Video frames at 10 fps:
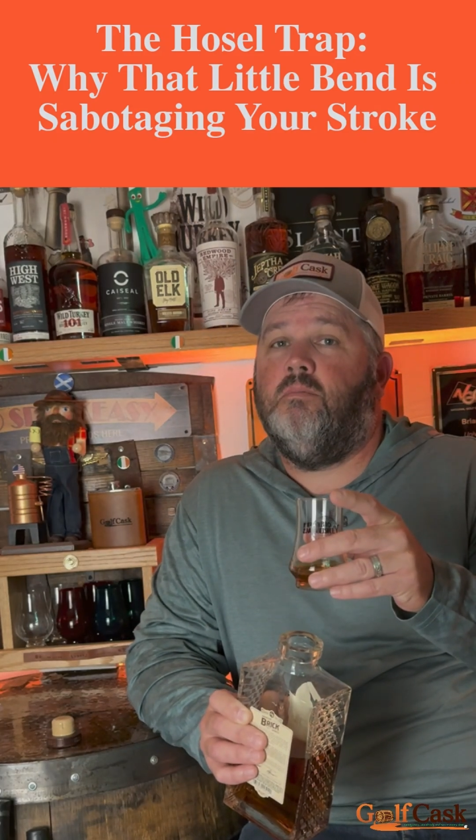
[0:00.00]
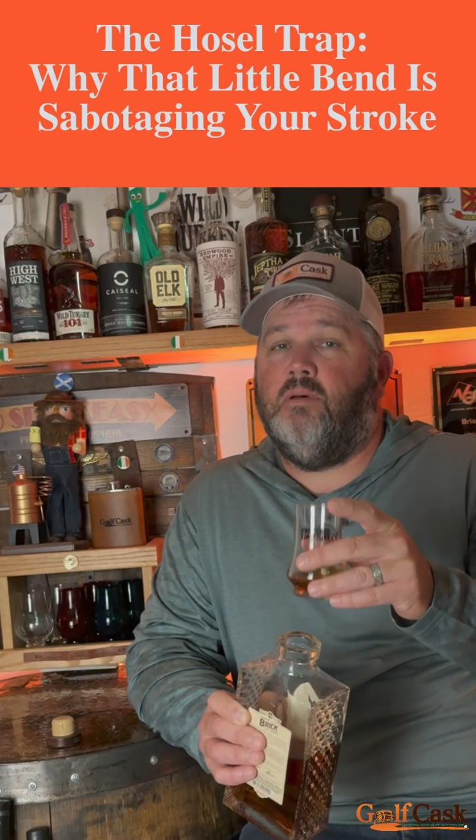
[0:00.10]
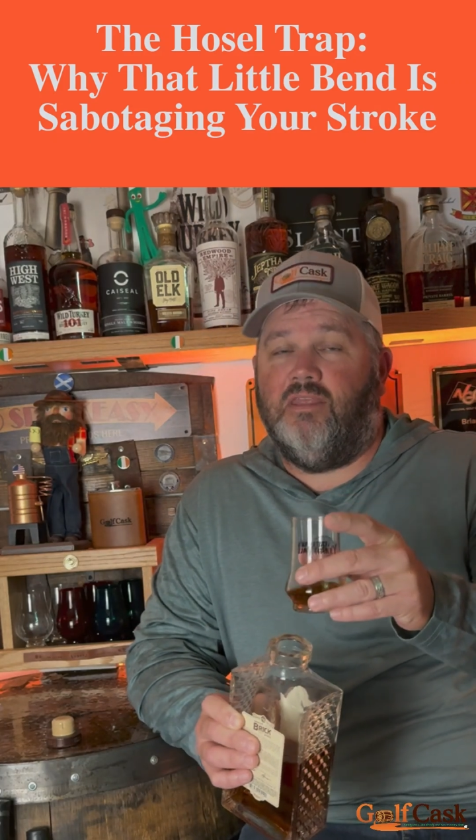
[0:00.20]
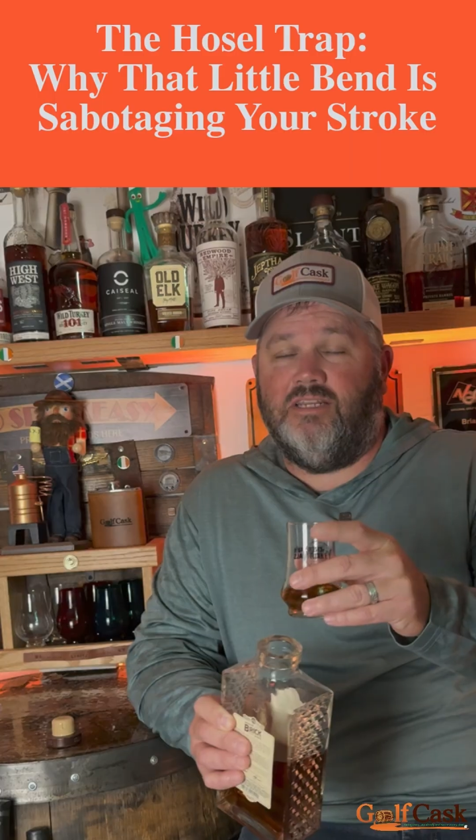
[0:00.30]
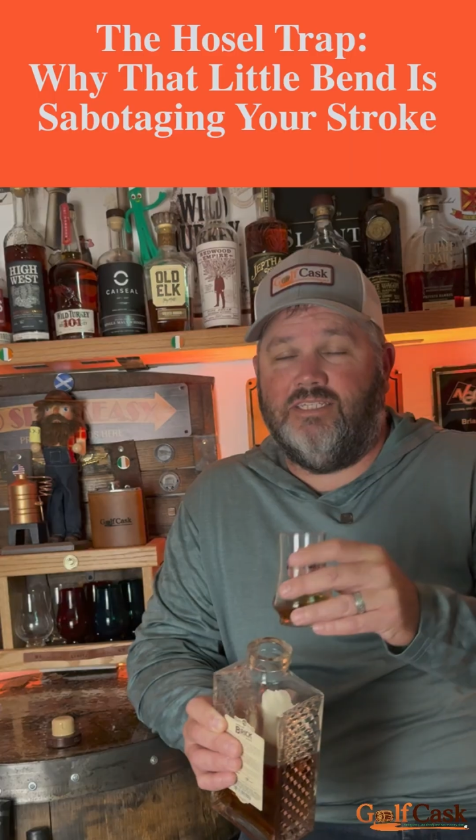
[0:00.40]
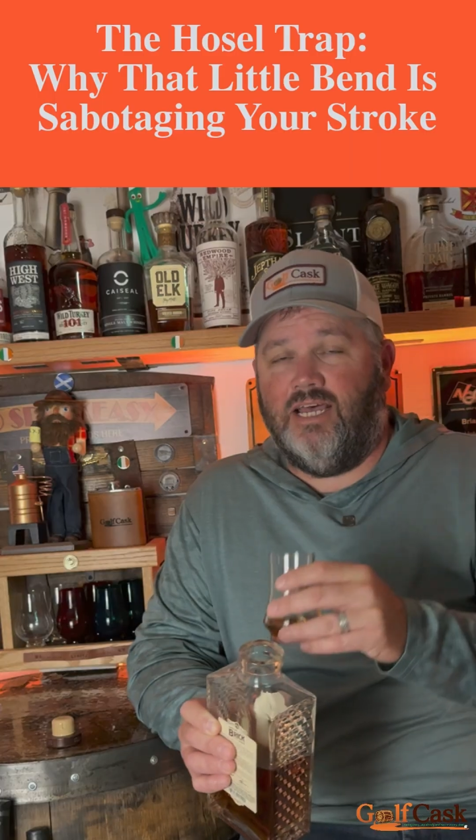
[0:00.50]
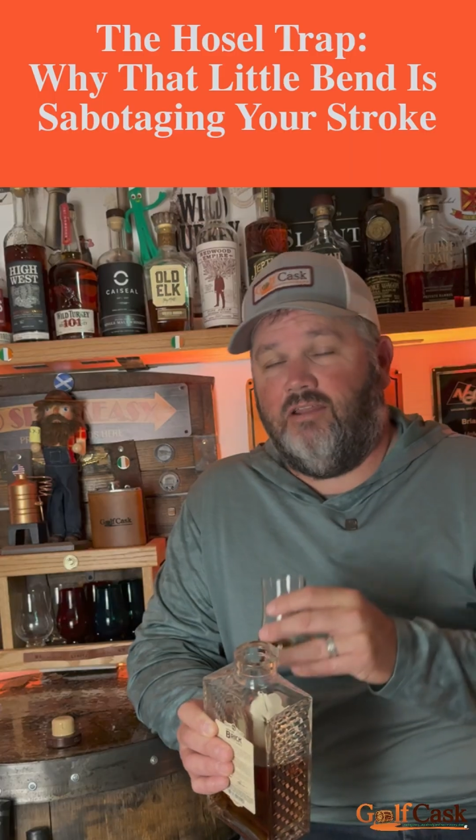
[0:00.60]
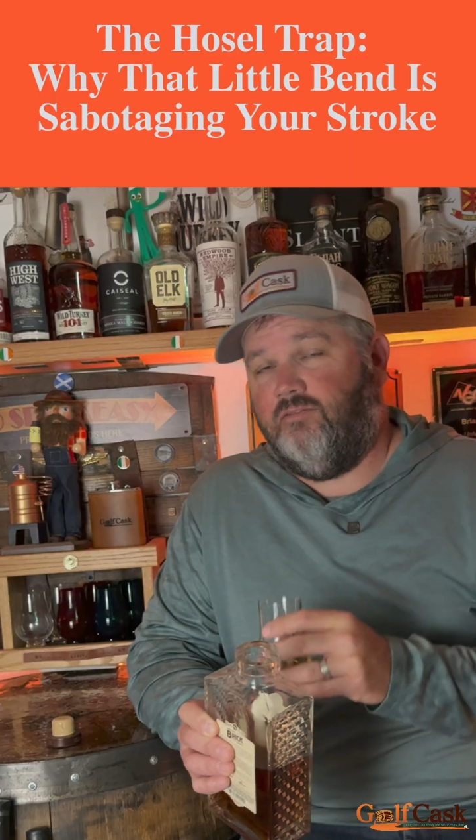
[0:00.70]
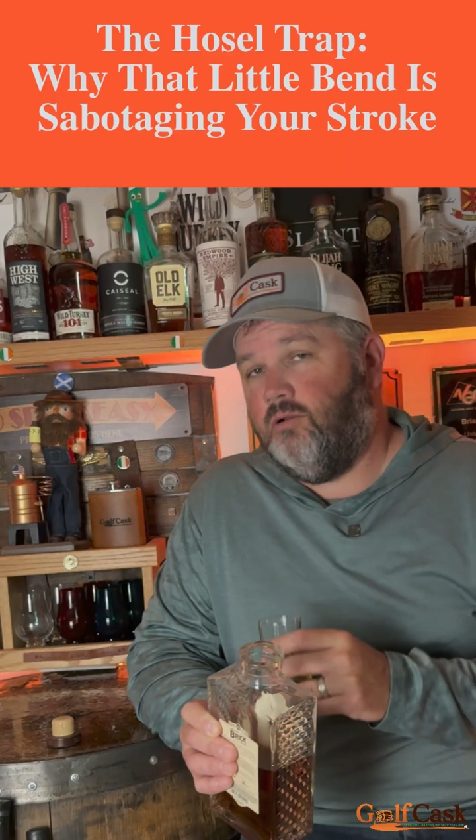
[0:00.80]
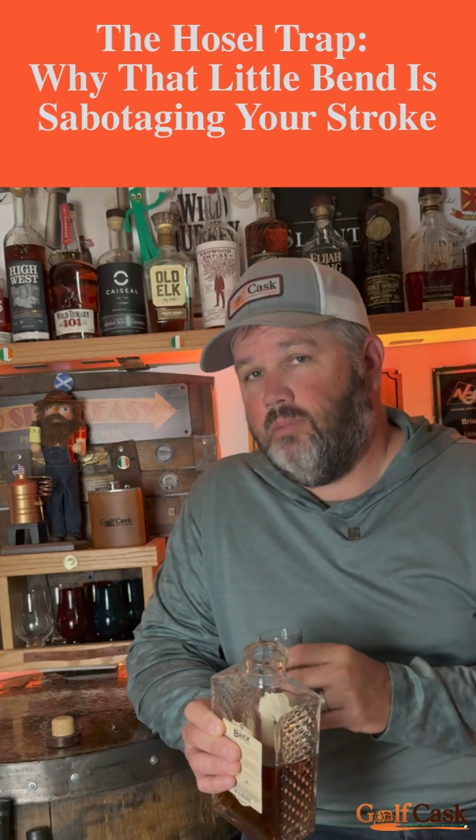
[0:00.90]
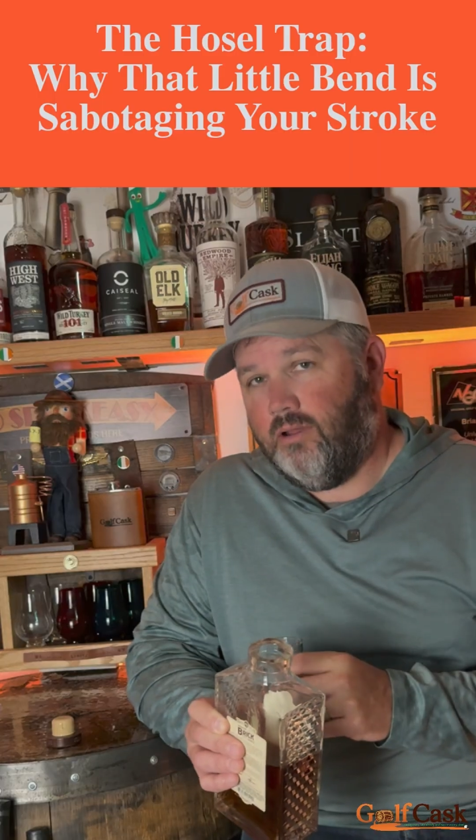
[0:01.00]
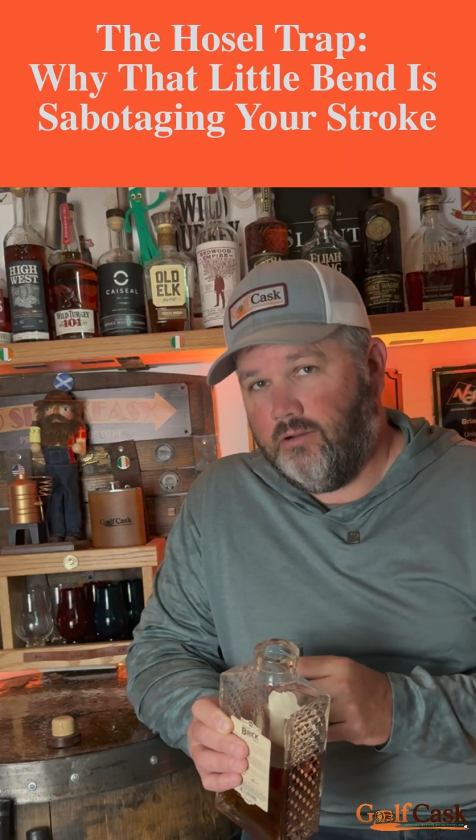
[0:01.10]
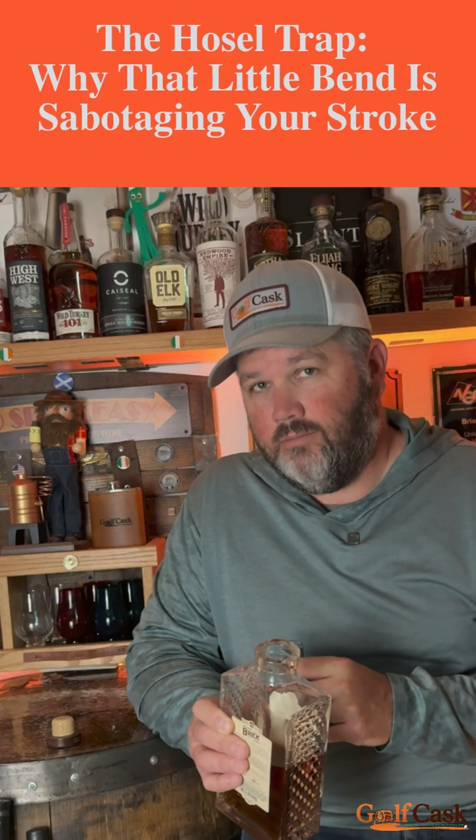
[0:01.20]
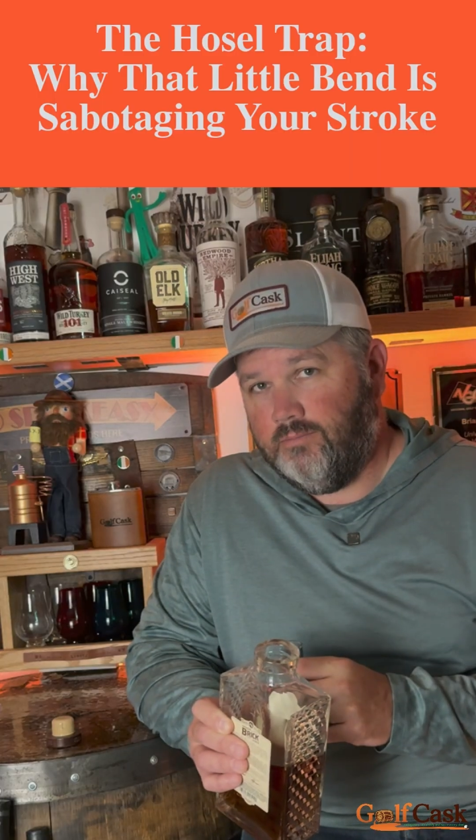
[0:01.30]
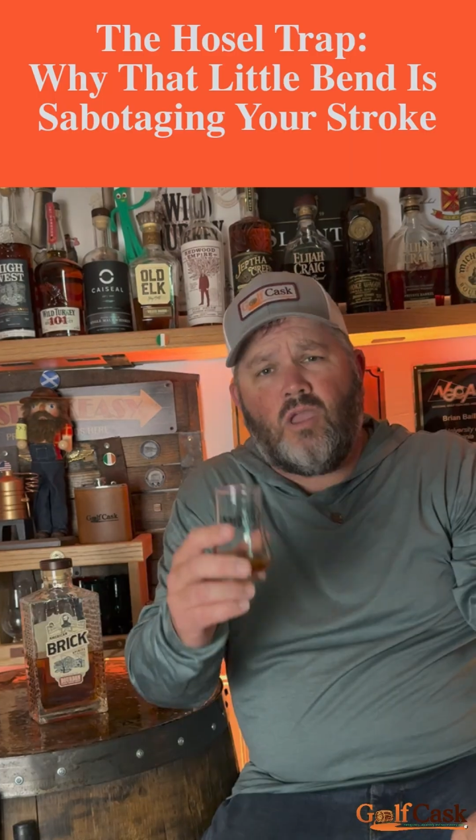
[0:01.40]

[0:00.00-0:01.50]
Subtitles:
by the design of your putter.